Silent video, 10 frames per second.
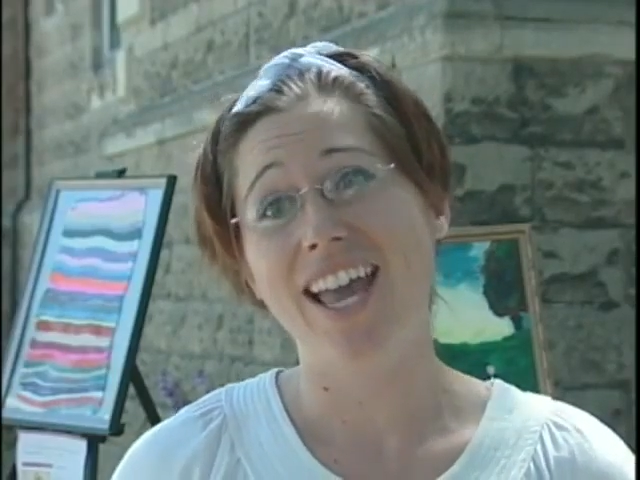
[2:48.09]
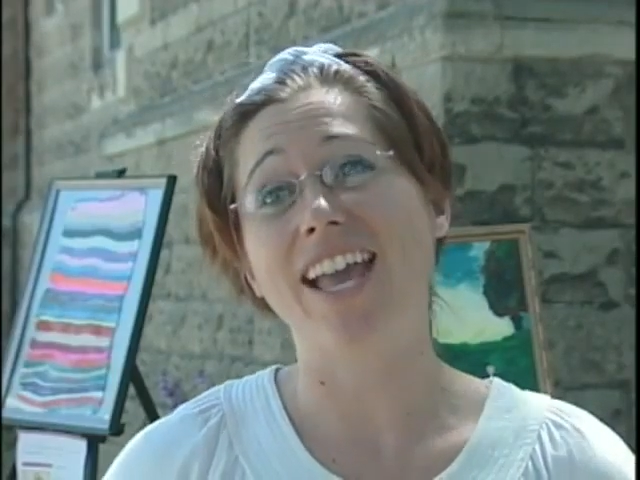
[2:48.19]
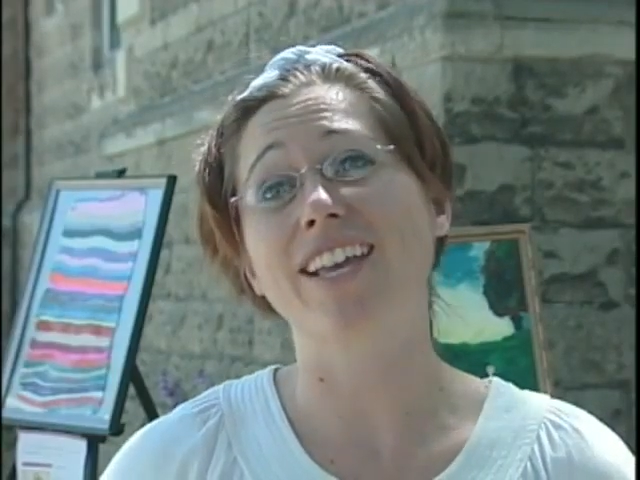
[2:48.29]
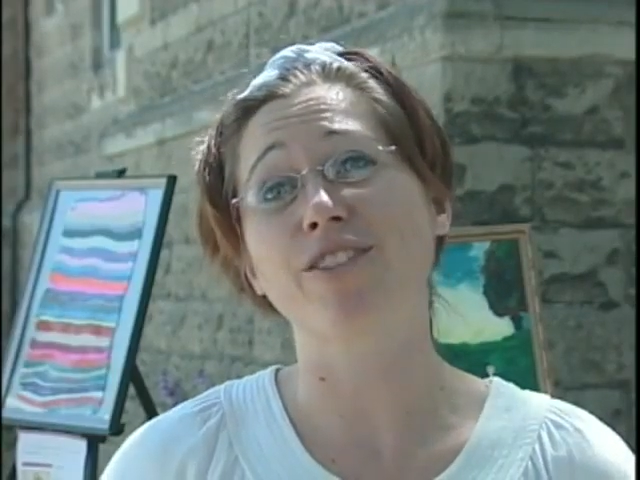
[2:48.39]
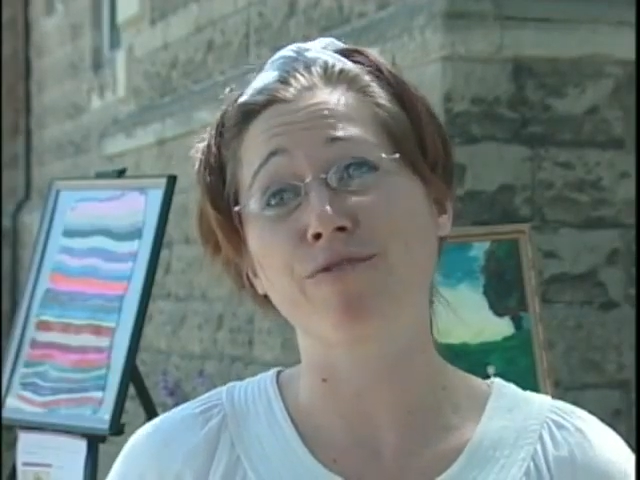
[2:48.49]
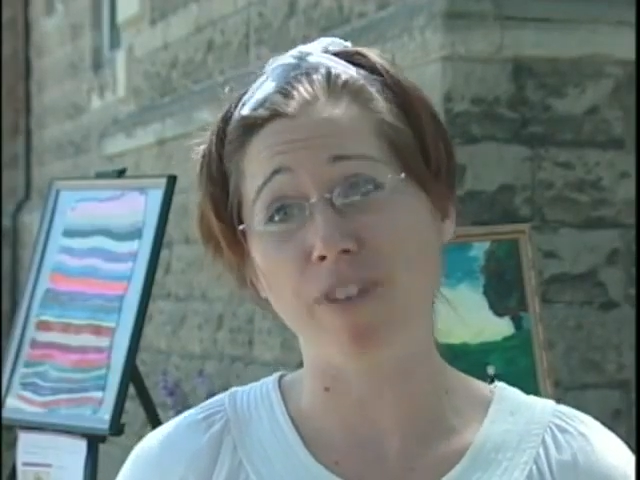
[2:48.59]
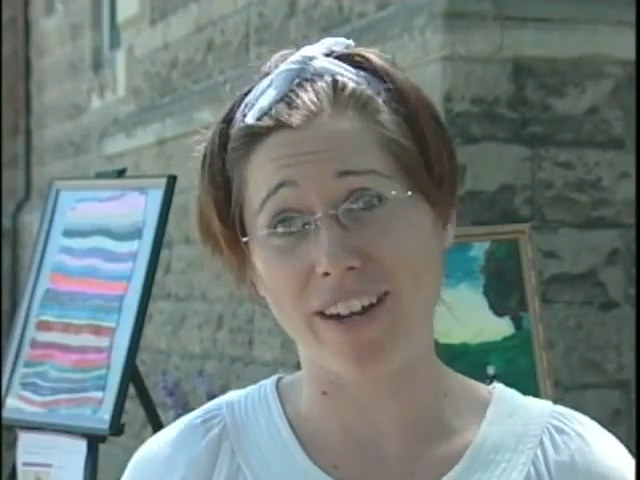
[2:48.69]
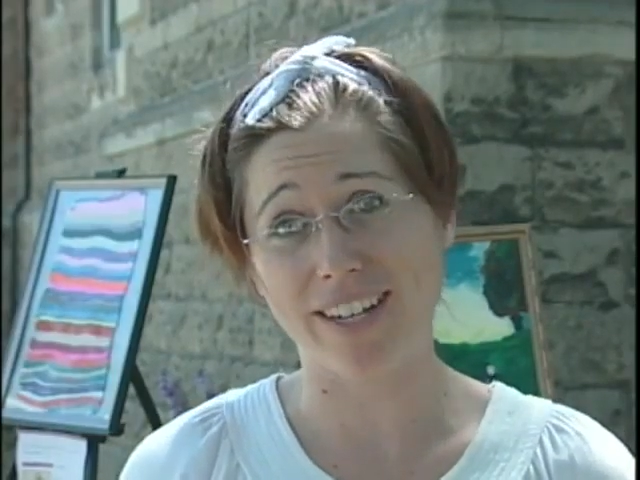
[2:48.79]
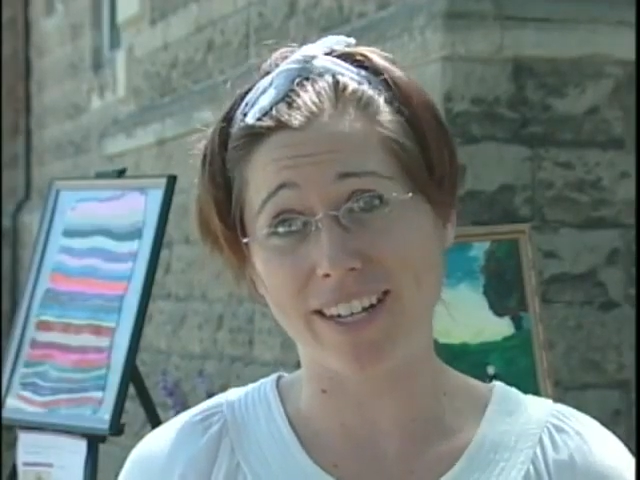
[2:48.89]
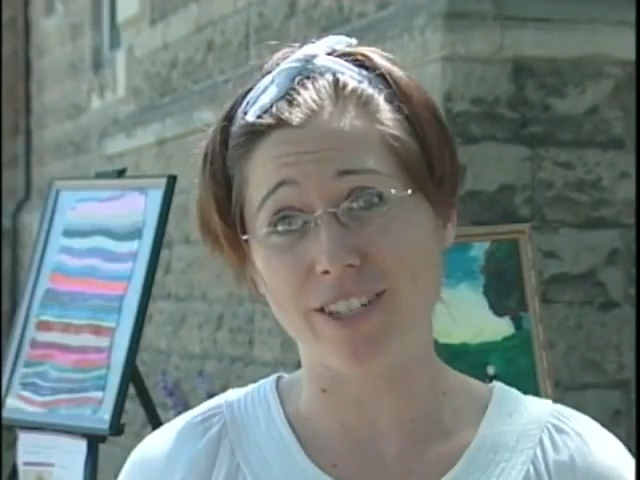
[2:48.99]
and get the
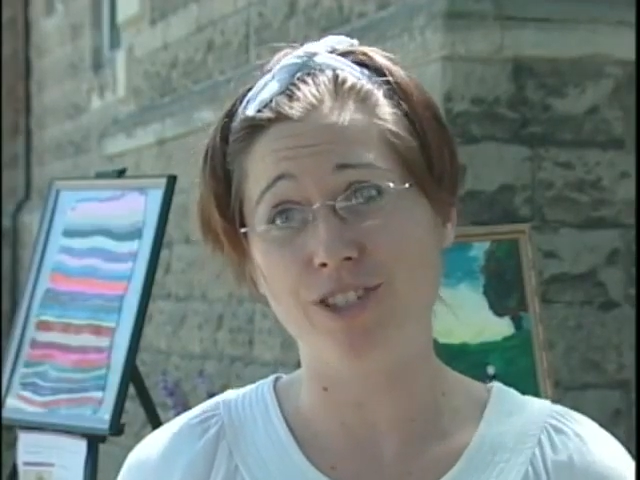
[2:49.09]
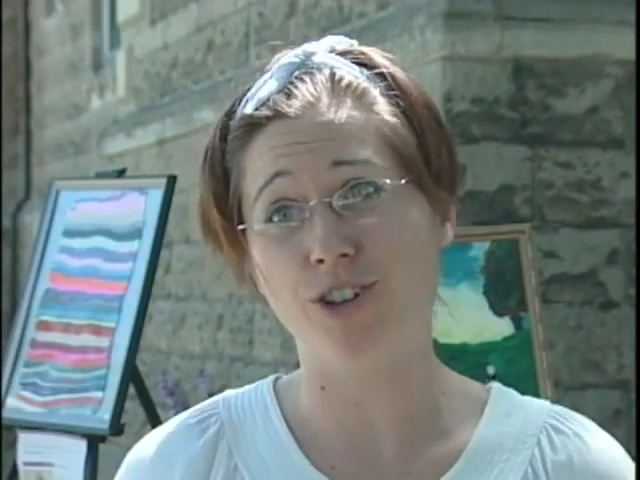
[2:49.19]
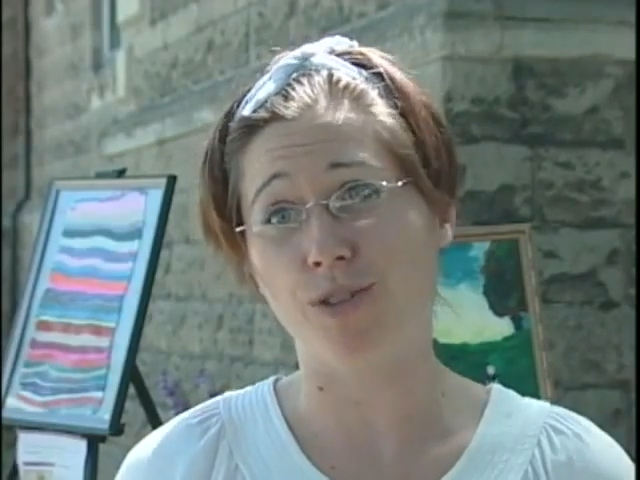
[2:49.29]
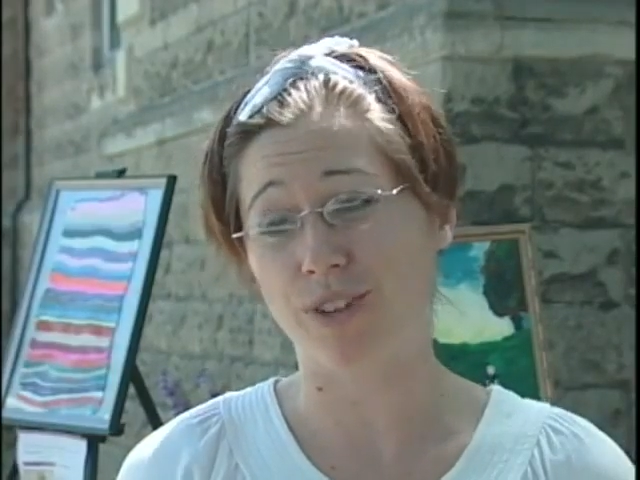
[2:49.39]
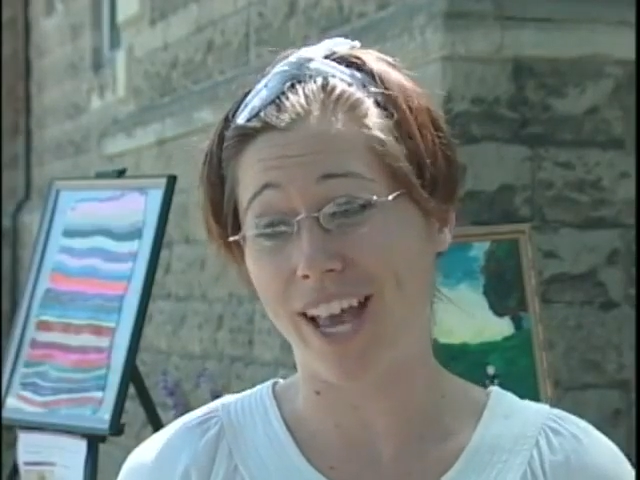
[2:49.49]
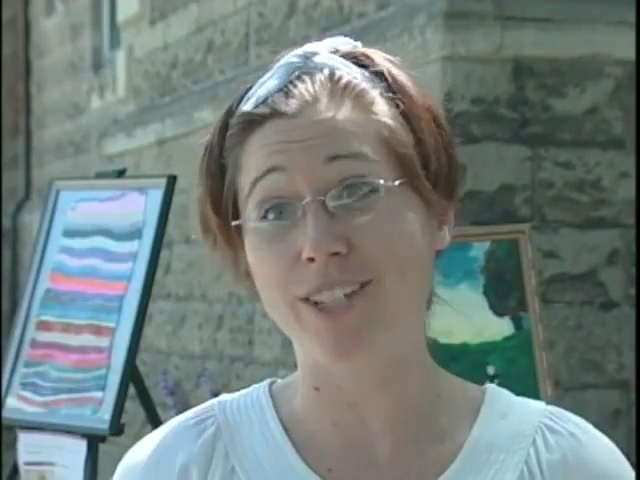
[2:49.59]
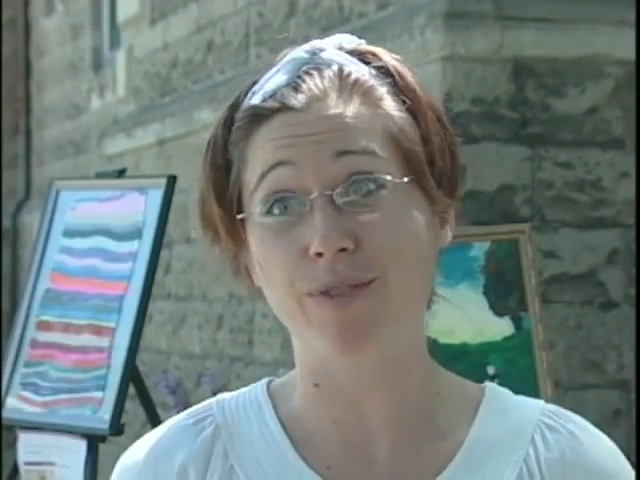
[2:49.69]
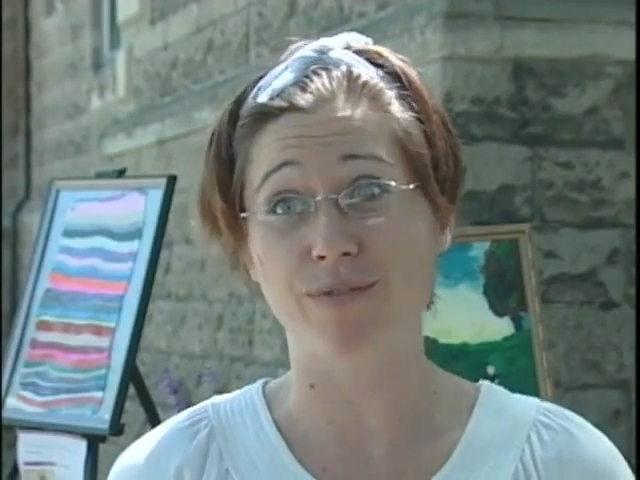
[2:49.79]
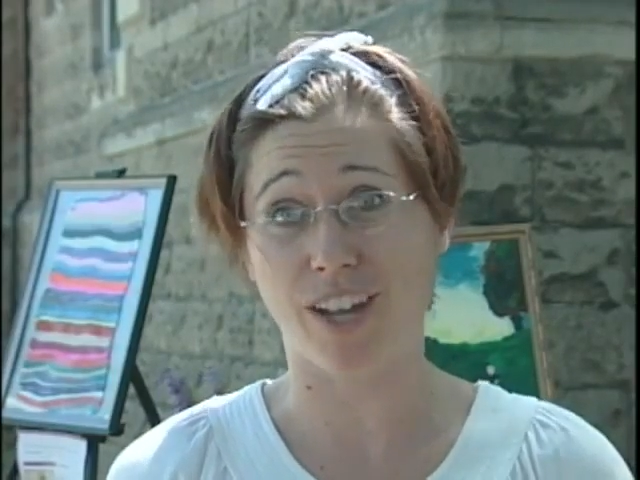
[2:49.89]
funding to show yes we've